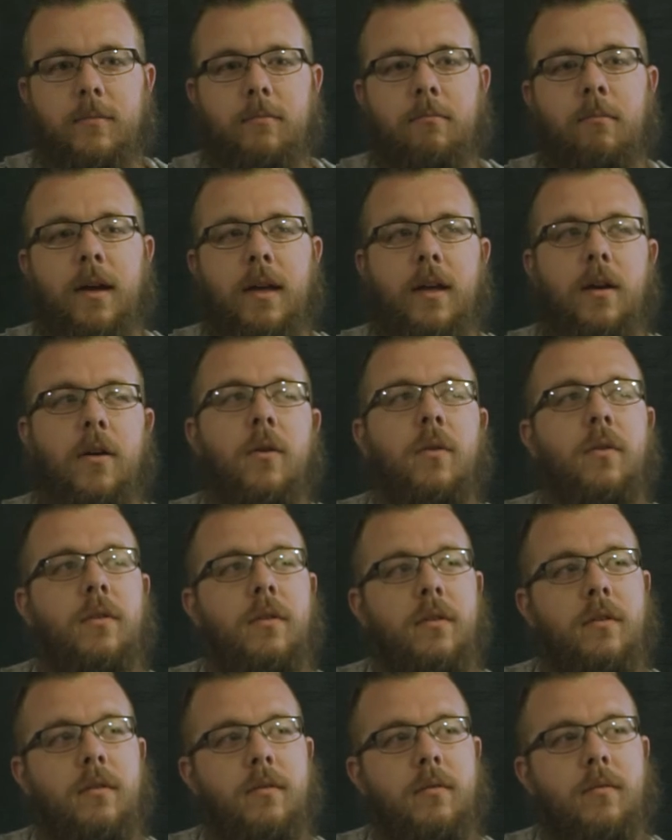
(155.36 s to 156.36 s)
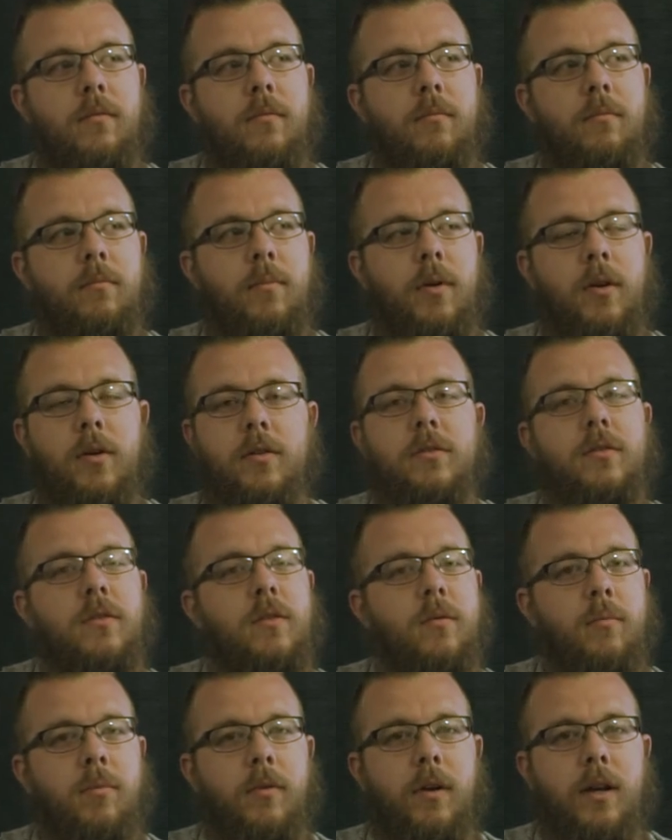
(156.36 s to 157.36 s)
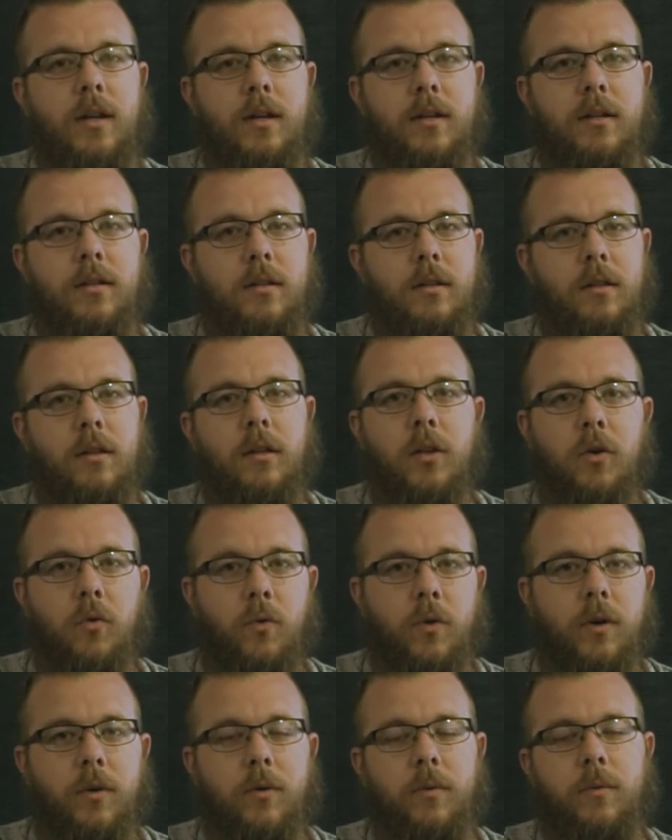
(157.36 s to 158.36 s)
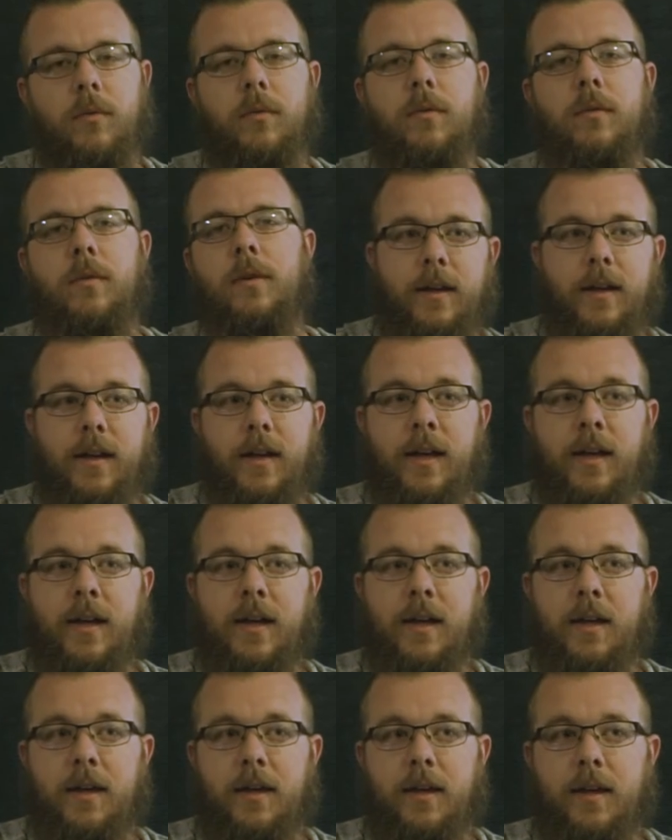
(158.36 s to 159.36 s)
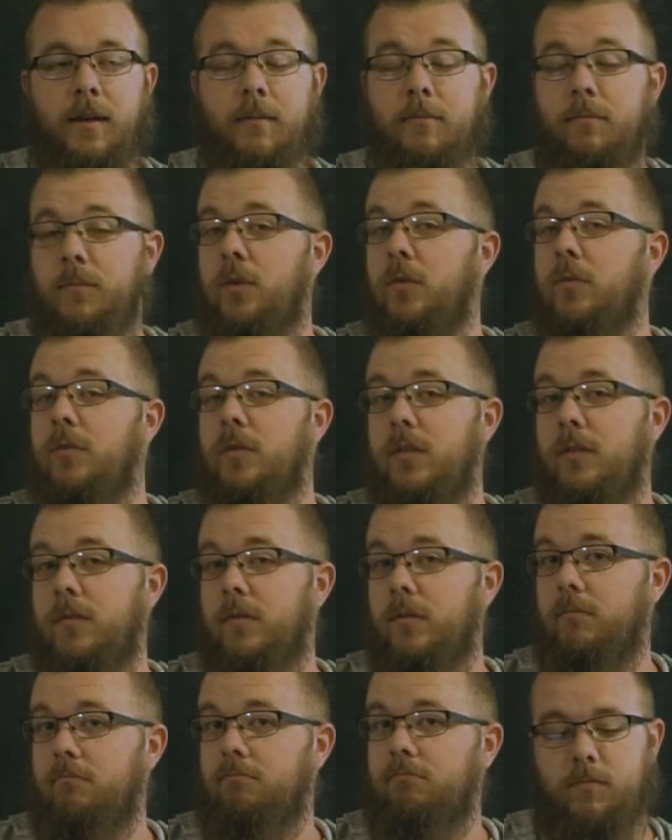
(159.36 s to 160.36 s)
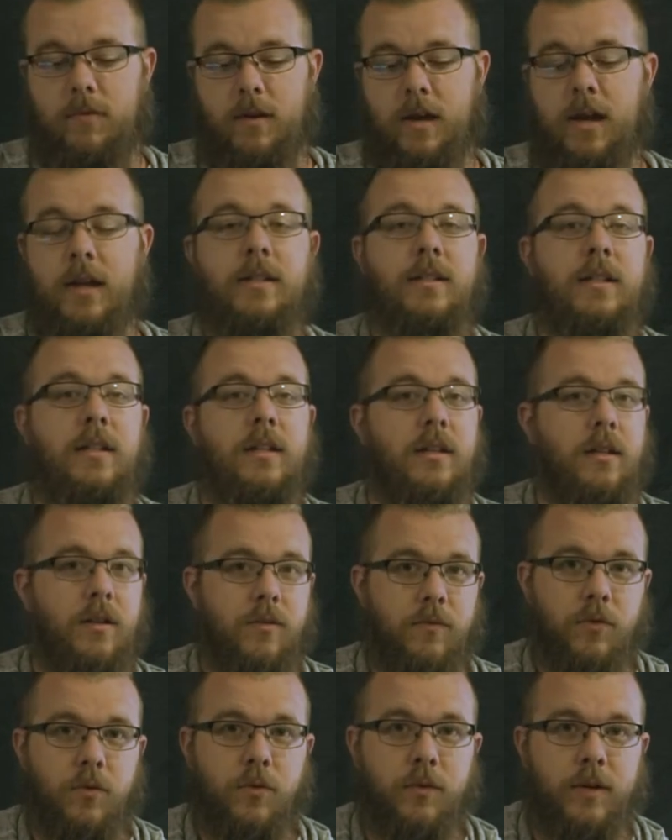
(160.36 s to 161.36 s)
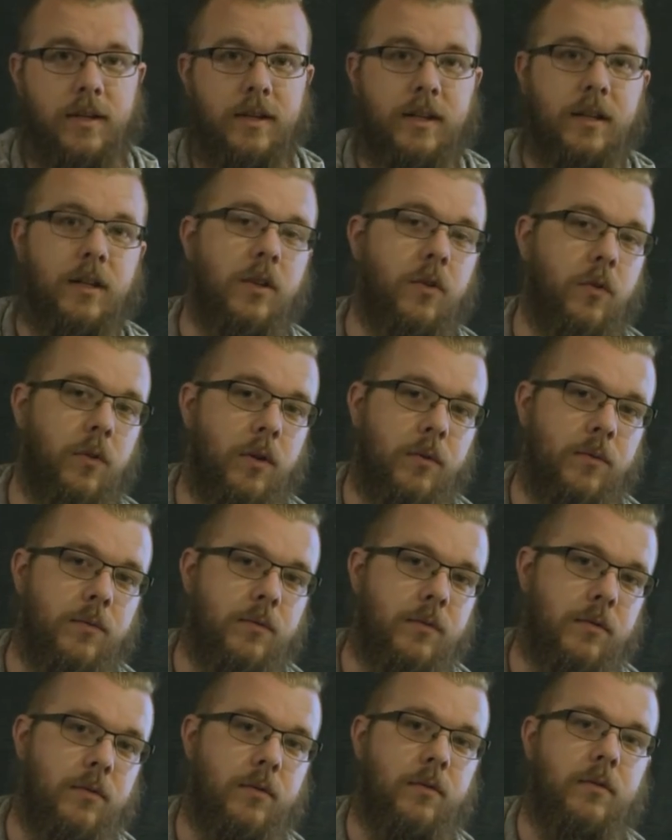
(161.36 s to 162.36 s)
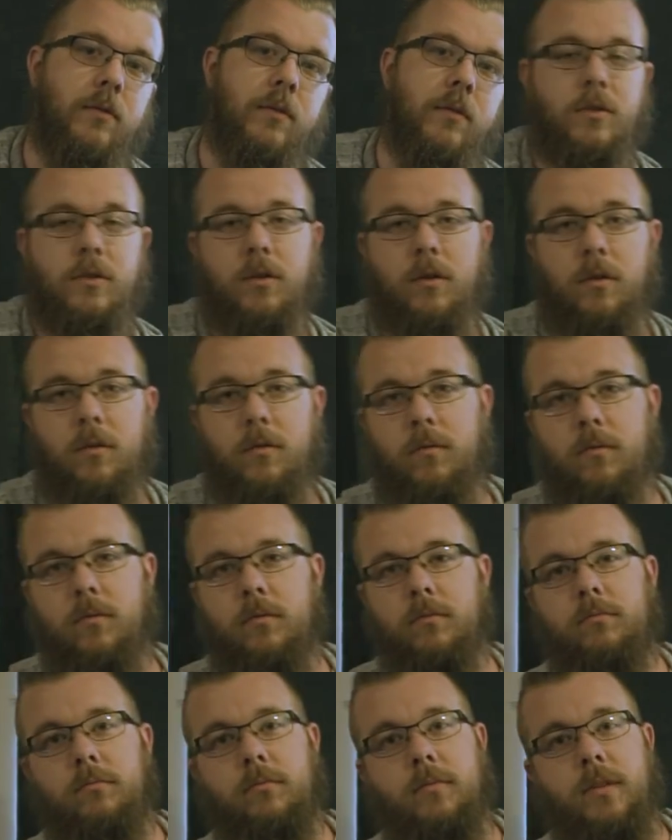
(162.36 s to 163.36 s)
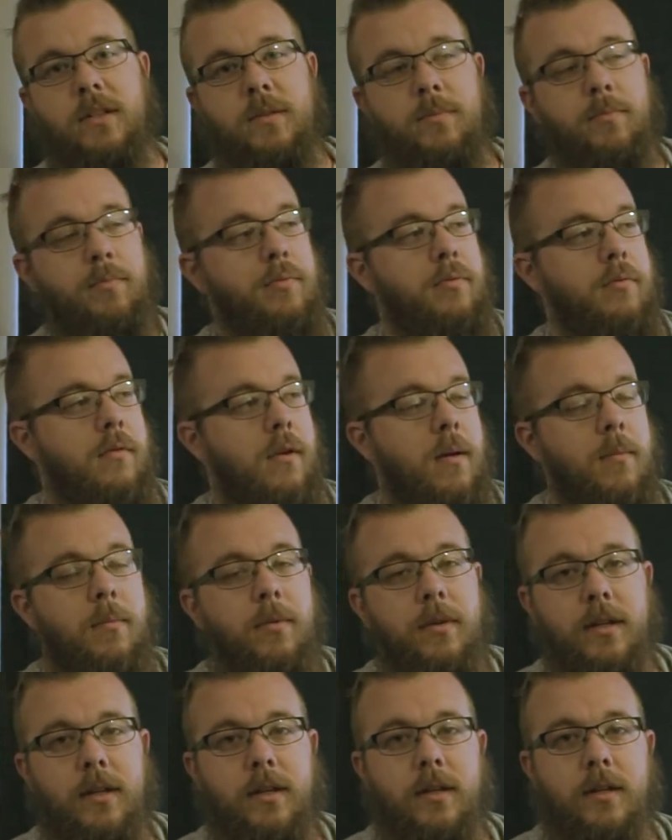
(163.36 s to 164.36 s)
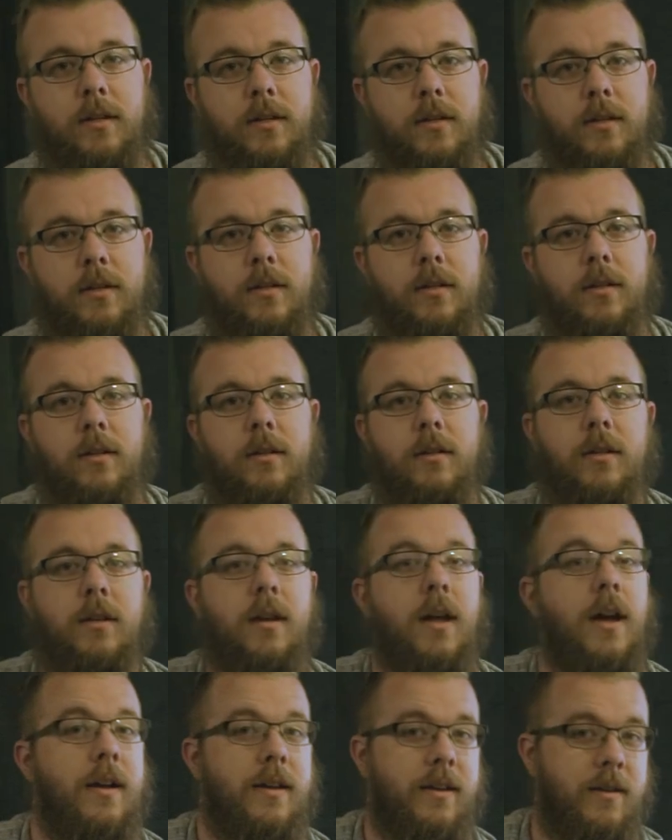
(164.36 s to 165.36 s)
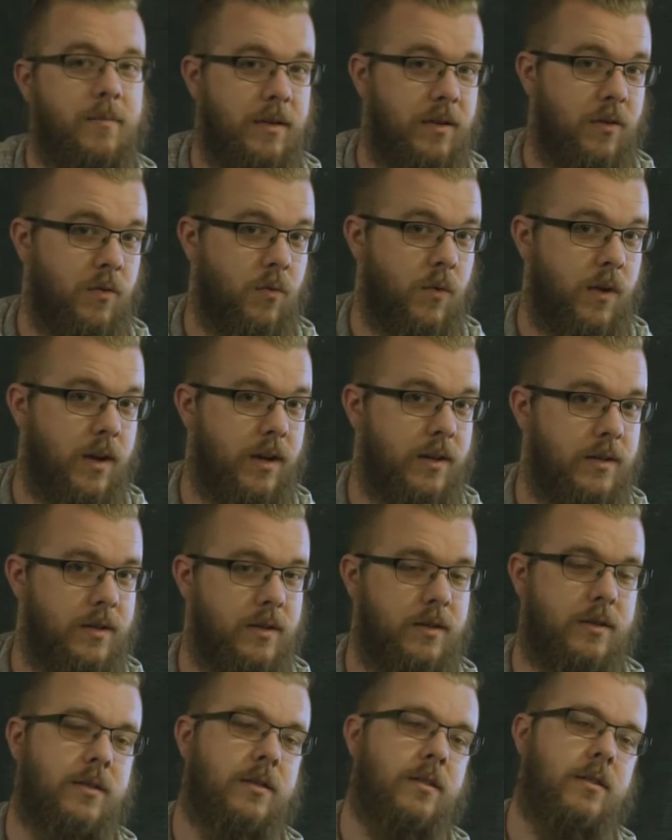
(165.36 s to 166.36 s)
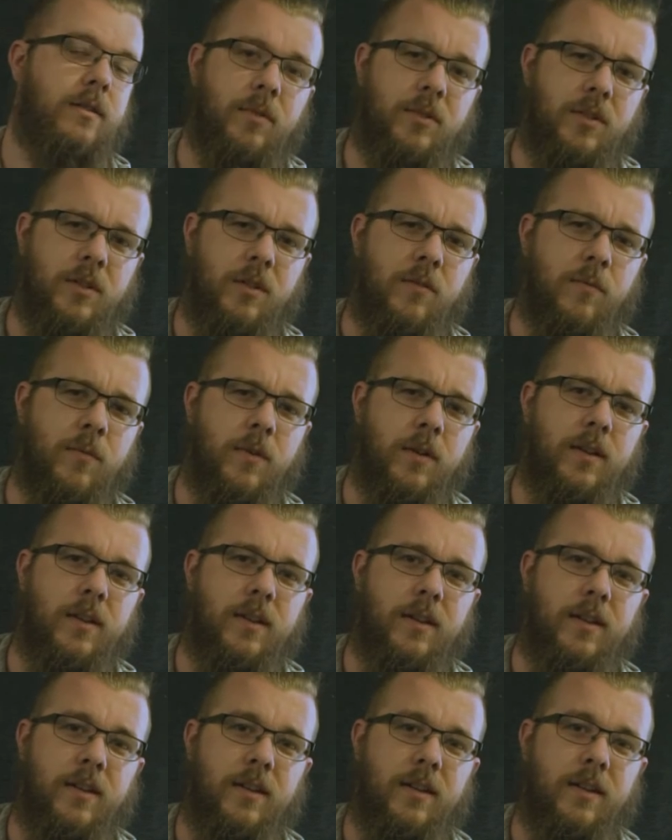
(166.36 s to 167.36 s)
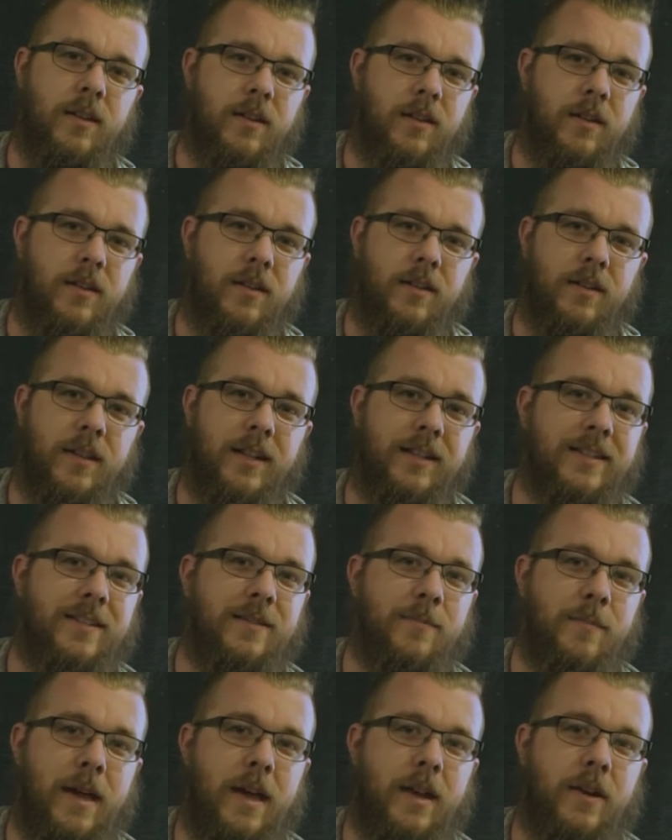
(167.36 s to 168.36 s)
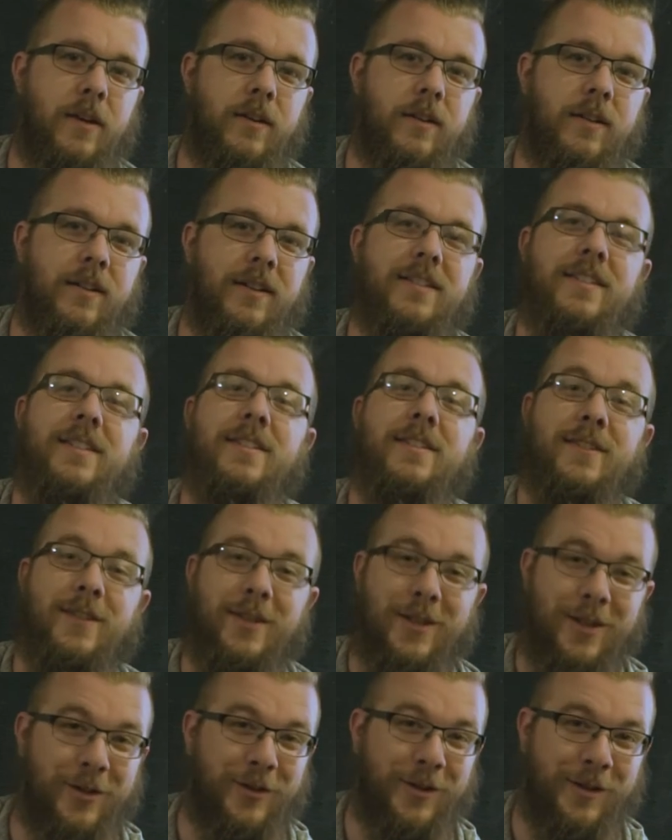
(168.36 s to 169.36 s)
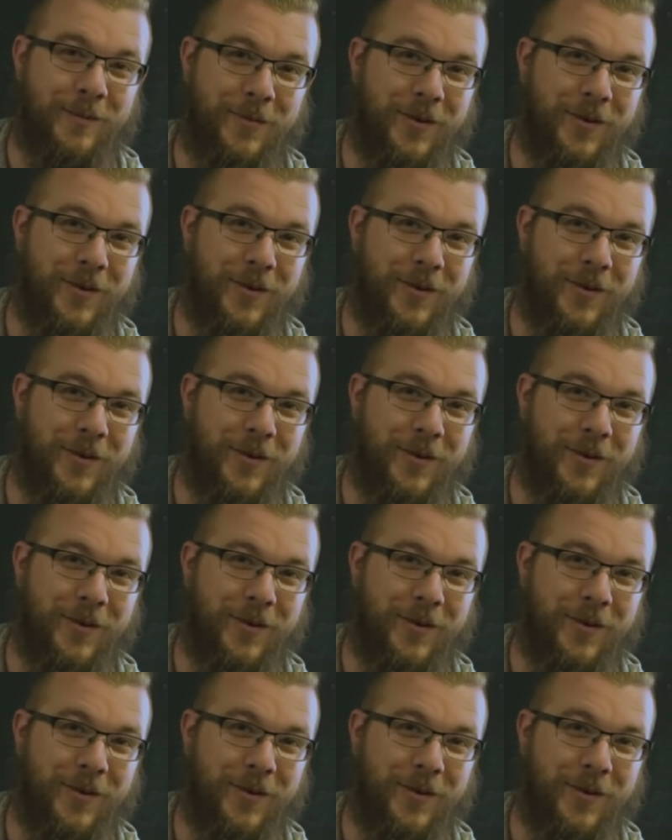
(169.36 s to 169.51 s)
my own personal brand logo. I am new to the idea of creating logos, so it's probably not going to be great. But you know what? That doesn't matter, because this is a learning